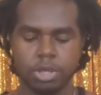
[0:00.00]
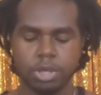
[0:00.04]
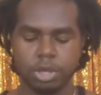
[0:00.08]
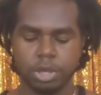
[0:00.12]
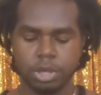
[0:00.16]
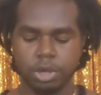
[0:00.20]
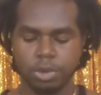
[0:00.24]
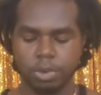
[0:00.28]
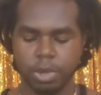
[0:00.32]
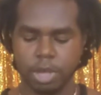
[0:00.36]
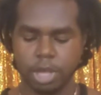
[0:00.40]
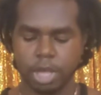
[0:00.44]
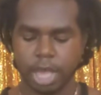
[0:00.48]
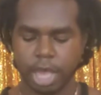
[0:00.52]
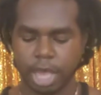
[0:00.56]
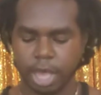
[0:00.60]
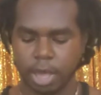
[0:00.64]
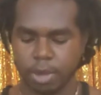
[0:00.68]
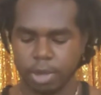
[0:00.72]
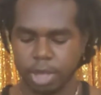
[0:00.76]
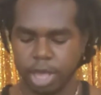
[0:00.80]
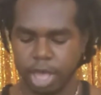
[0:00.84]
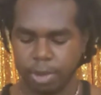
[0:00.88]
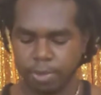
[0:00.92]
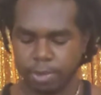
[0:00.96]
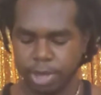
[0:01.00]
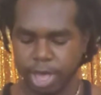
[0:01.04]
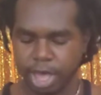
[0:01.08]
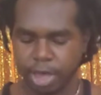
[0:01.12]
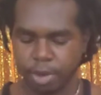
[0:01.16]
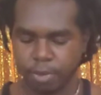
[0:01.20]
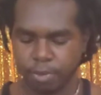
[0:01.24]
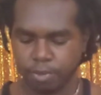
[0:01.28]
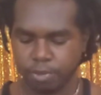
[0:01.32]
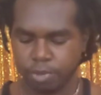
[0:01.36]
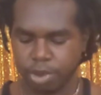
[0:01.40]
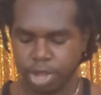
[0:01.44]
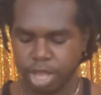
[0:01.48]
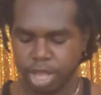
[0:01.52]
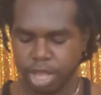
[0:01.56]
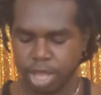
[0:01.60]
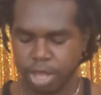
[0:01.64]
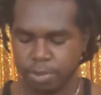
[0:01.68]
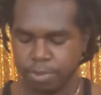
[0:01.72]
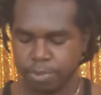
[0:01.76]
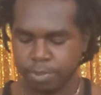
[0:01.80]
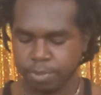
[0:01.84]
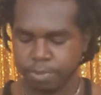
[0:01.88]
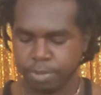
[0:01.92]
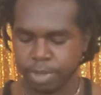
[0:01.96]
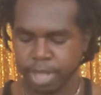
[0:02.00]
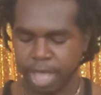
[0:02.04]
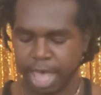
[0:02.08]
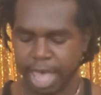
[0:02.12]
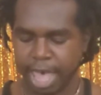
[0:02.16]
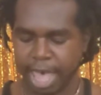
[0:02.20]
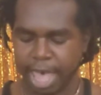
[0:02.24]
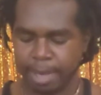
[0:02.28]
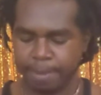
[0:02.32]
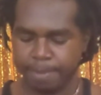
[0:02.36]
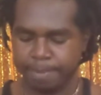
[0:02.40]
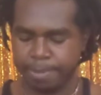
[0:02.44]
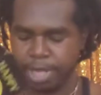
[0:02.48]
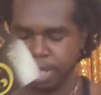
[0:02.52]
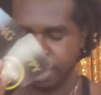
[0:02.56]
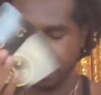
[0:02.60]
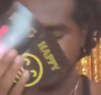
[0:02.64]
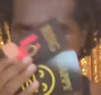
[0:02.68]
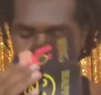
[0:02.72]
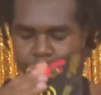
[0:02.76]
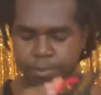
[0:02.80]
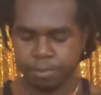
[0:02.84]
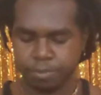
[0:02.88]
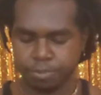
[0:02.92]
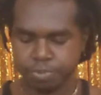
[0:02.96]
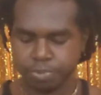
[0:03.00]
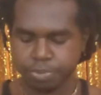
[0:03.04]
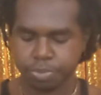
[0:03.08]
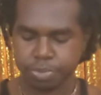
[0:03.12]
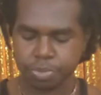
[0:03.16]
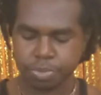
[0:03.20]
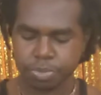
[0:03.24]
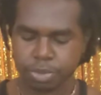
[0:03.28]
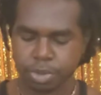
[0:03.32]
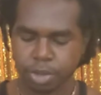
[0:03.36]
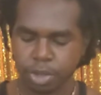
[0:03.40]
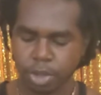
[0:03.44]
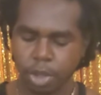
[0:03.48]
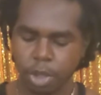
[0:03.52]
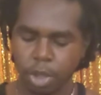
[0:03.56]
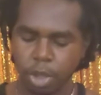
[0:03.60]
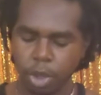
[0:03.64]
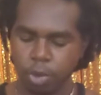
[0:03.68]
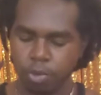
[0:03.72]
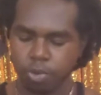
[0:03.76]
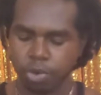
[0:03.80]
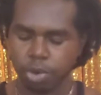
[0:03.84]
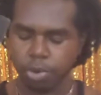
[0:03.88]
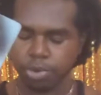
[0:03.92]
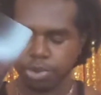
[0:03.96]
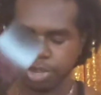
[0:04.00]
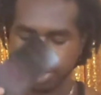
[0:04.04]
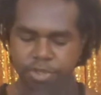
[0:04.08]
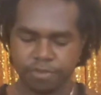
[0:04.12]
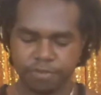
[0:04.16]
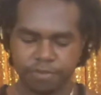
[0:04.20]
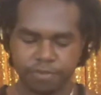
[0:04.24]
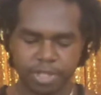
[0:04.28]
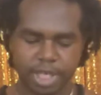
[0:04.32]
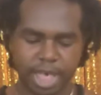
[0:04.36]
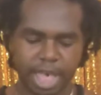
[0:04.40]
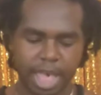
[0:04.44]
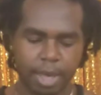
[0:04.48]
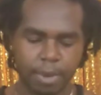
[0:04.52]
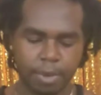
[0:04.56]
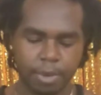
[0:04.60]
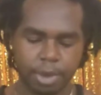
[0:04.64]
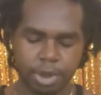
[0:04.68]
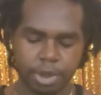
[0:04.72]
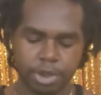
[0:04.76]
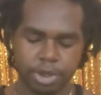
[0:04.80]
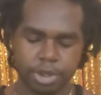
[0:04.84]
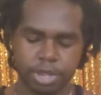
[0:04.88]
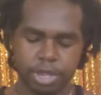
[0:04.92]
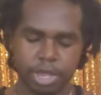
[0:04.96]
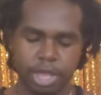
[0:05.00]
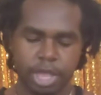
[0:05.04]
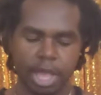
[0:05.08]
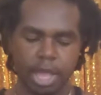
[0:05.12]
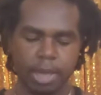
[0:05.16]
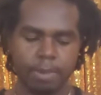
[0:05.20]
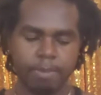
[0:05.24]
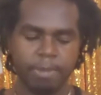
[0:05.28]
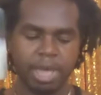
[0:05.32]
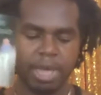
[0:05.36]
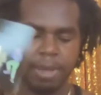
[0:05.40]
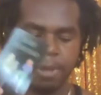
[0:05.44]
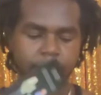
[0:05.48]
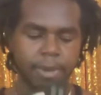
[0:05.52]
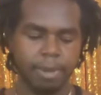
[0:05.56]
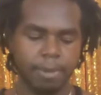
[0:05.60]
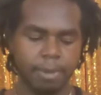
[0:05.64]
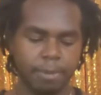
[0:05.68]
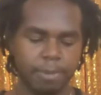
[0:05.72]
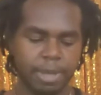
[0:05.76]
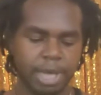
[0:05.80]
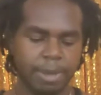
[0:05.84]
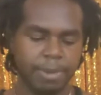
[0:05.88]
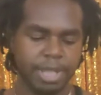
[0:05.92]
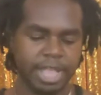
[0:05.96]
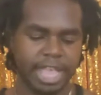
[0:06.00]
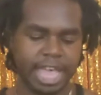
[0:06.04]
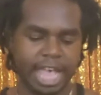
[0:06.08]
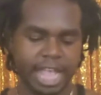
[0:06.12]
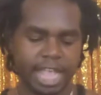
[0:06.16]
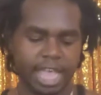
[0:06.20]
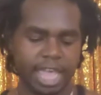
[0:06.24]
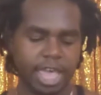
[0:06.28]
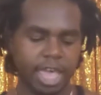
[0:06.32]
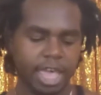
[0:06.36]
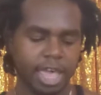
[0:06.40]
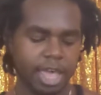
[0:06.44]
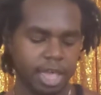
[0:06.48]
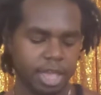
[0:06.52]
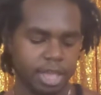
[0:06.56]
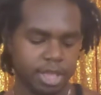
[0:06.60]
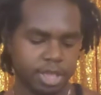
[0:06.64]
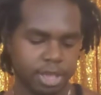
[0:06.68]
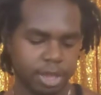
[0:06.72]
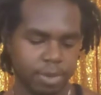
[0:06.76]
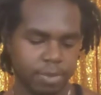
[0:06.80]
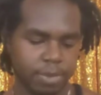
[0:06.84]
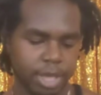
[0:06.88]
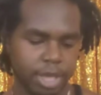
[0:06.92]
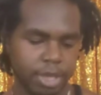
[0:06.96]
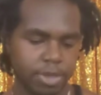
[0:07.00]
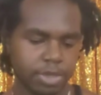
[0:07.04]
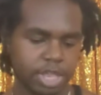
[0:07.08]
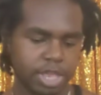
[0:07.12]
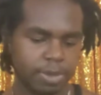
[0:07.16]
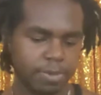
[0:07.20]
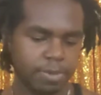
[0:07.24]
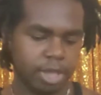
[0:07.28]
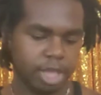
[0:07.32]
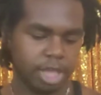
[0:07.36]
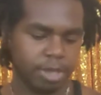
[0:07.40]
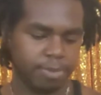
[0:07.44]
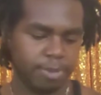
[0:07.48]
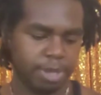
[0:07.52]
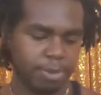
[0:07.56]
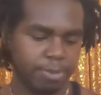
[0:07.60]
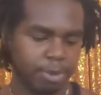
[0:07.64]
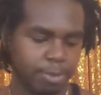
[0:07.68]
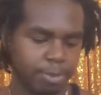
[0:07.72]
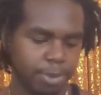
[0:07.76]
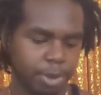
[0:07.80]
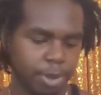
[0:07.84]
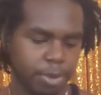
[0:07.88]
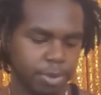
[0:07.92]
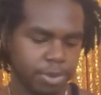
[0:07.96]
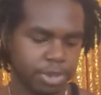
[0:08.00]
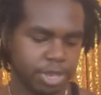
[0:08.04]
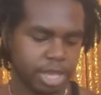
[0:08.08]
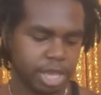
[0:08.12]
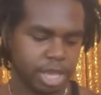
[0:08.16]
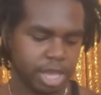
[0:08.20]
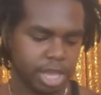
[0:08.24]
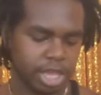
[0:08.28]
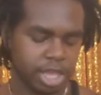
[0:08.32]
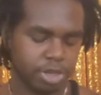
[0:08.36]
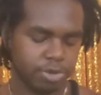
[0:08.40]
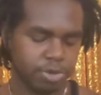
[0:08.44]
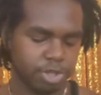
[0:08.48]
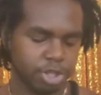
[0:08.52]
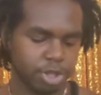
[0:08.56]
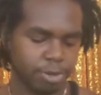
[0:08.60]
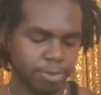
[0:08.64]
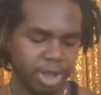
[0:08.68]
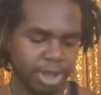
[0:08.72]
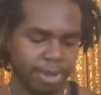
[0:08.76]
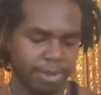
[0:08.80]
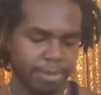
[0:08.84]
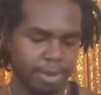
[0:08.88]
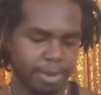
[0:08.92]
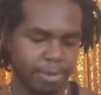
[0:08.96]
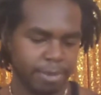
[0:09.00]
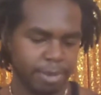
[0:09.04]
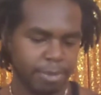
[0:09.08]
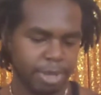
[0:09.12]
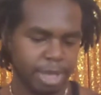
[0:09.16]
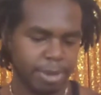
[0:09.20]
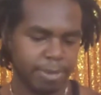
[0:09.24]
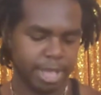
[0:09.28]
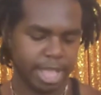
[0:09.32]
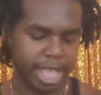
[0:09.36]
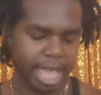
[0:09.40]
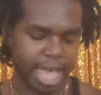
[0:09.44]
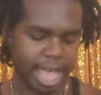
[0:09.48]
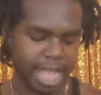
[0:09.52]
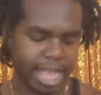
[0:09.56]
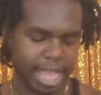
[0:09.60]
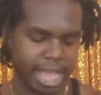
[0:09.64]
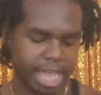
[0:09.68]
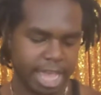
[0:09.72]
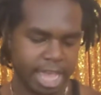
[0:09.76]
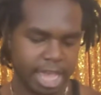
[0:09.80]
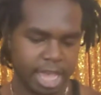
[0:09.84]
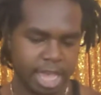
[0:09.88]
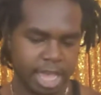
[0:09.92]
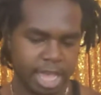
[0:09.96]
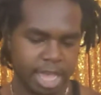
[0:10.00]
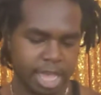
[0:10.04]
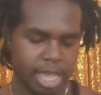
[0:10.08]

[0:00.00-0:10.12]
Do it now. Yeah, we got ring, happy, roses, flowers, baby mama, baby daddy. So there we go. Someone could be proposing to their baby mama, baby daddy.